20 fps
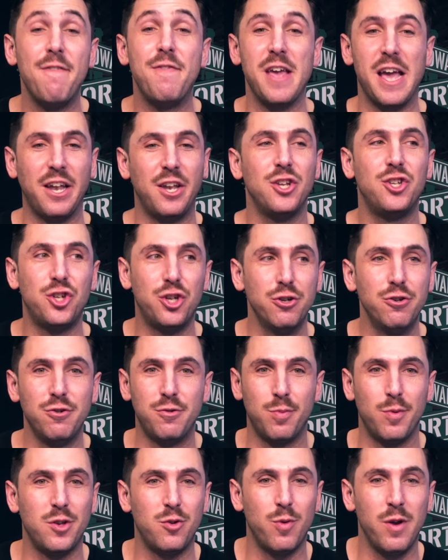If you had to
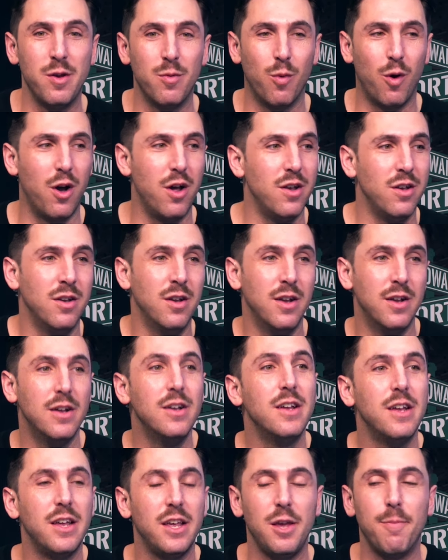choose between one,
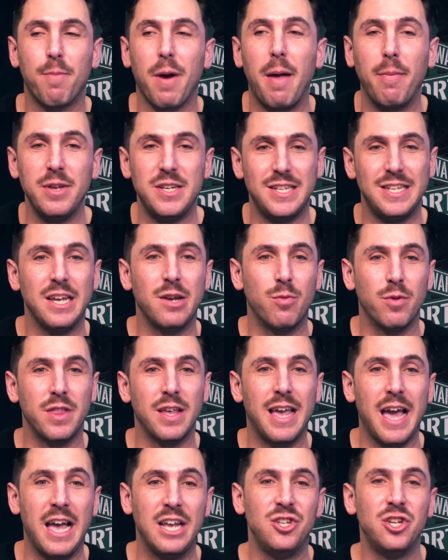you'd probably stick with
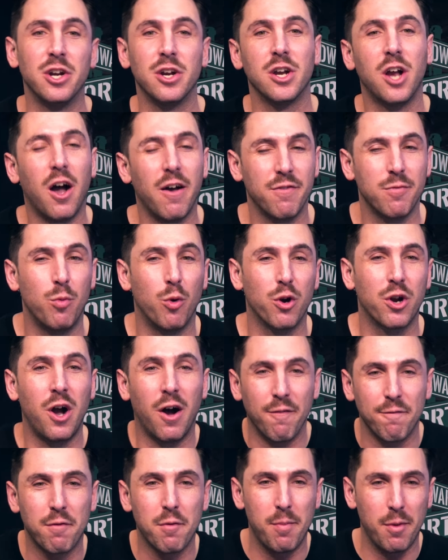the guy Jared Goff's more
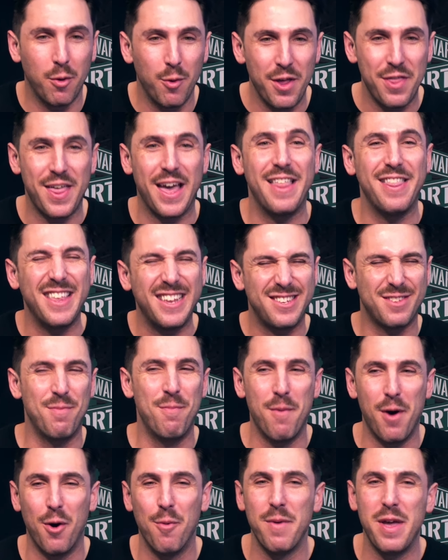comfortable with at this
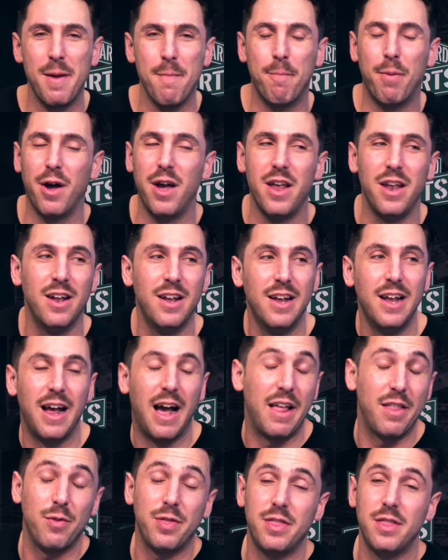moment. Yeah.
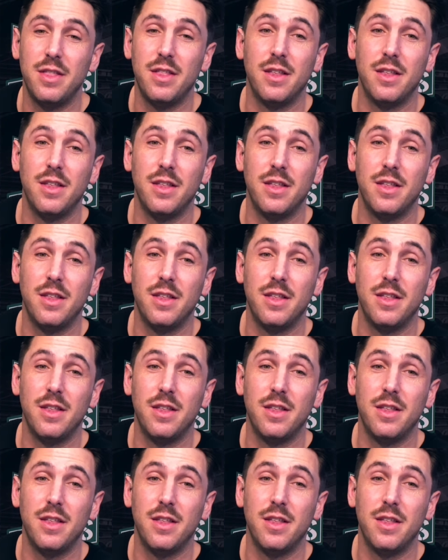But